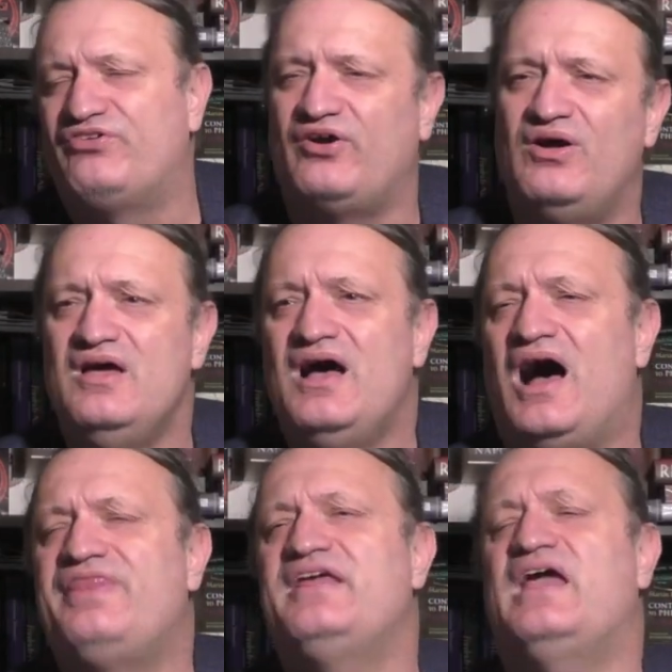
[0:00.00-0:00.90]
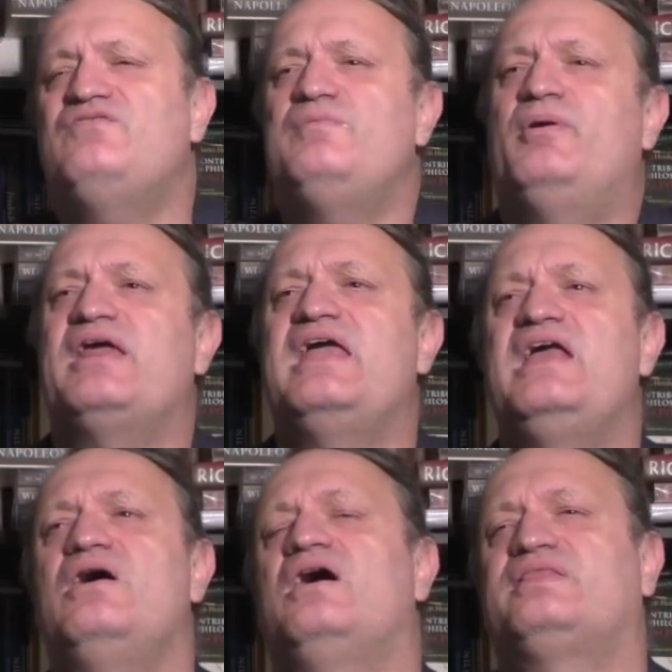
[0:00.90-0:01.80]
So I think everybody
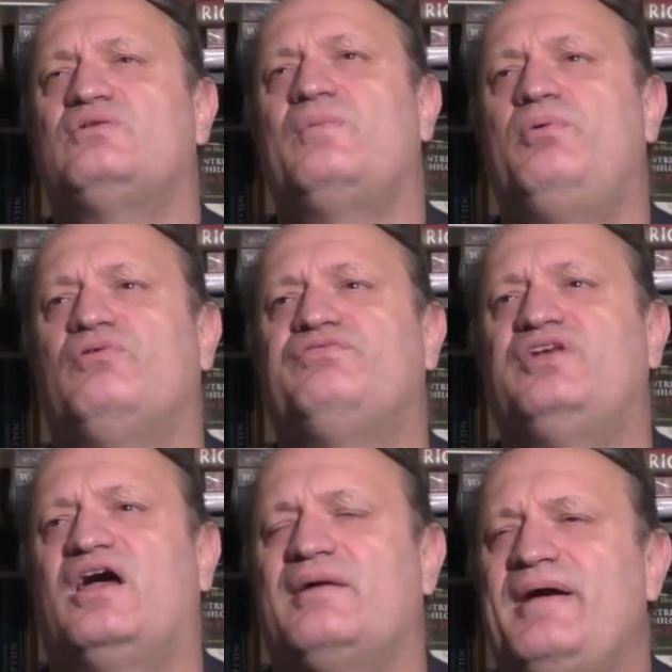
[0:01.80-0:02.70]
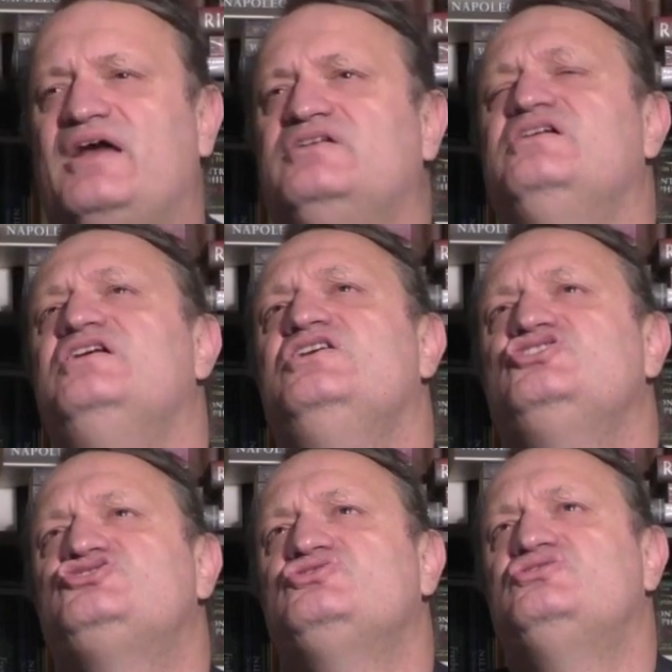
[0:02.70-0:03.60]
here at the report from Tiger Mountain
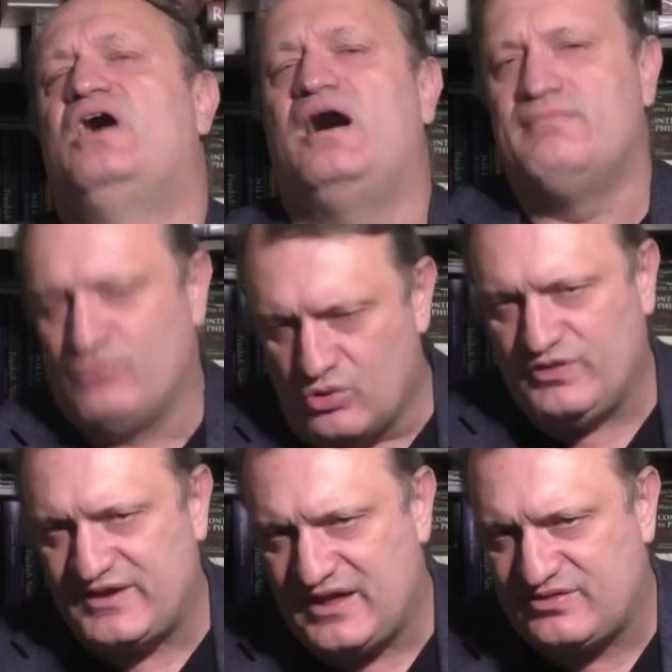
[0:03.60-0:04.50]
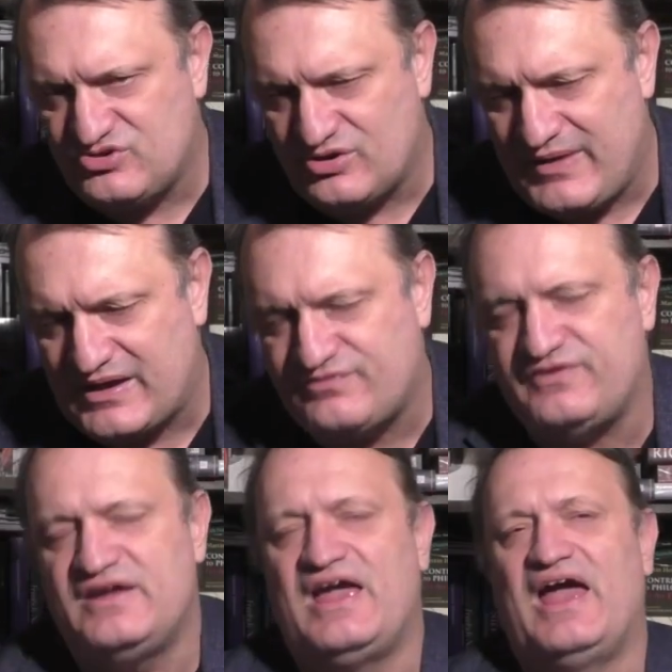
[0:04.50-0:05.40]
should um, mourn the death of John
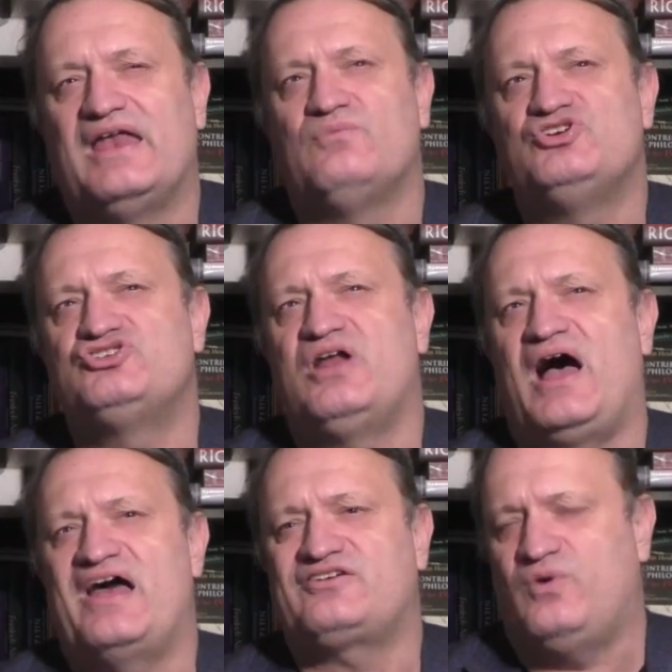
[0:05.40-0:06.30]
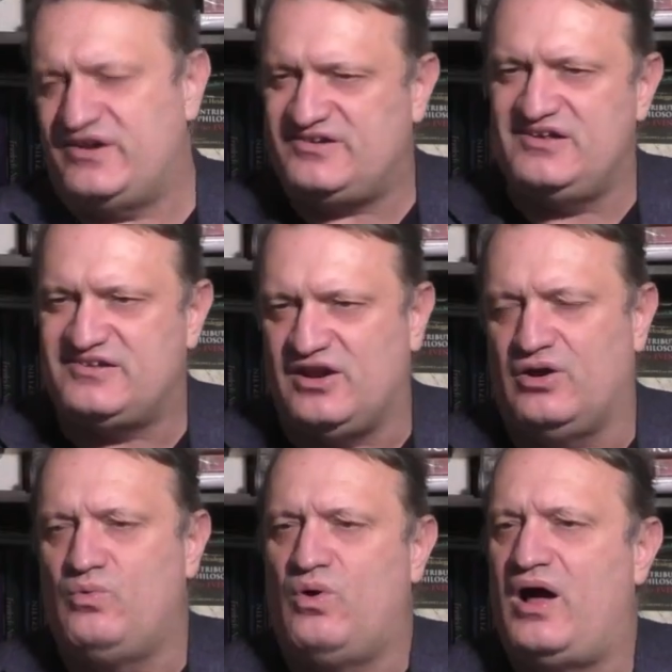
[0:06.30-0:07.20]
McAfee, and we should ask questions, you
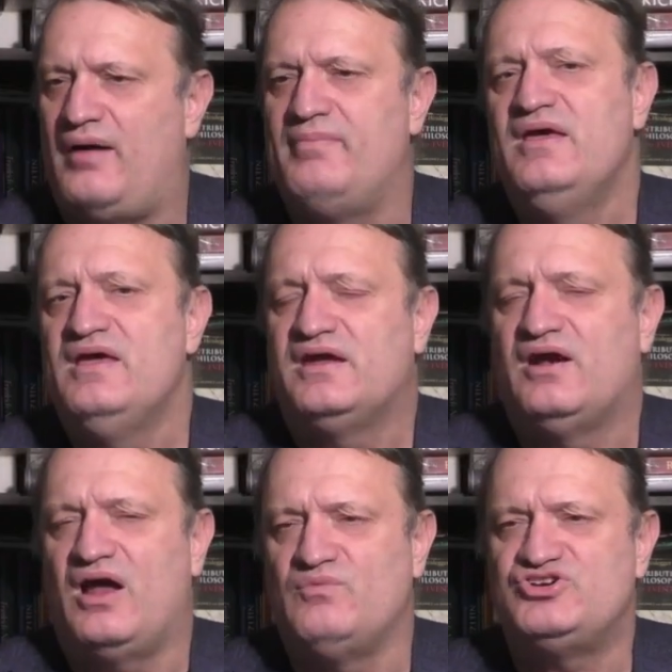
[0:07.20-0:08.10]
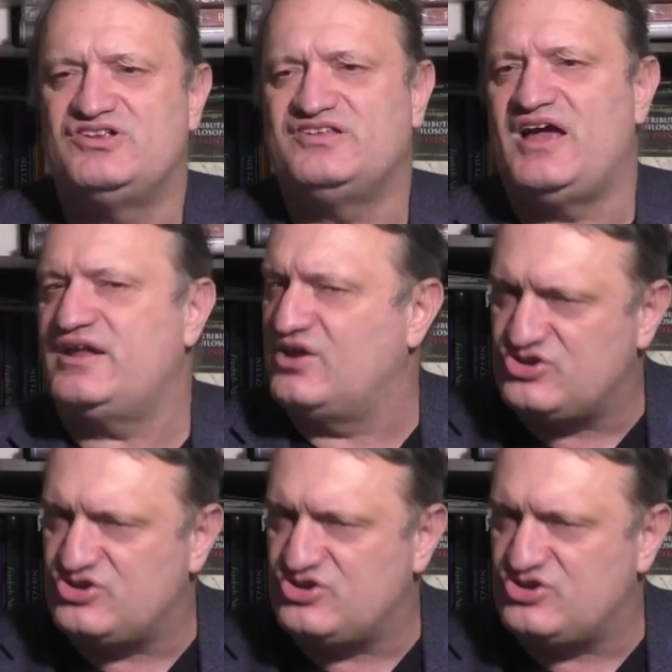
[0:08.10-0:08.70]
know, um, you know, and we should start.